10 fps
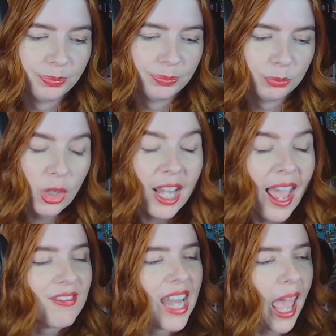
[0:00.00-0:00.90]
We're going to
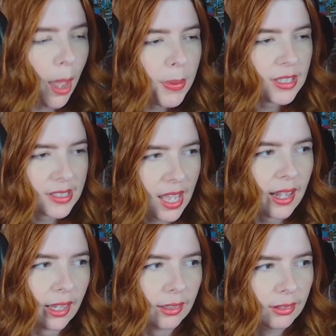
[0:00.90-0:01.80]
have an epic
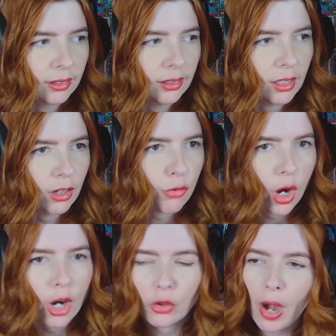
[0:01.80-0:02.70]
setting for
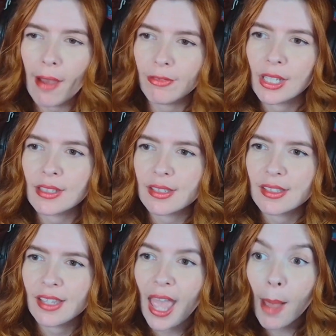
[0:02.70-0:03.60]
our graphics.
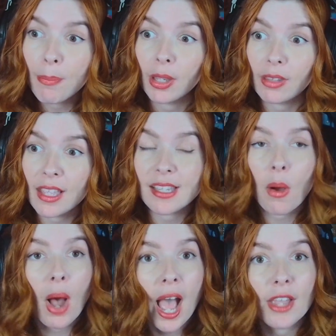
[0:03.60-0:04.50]
Epic, that's
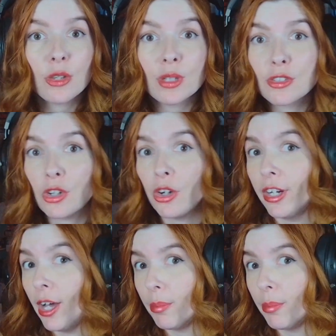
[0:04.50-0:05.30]
how high you can turn it up.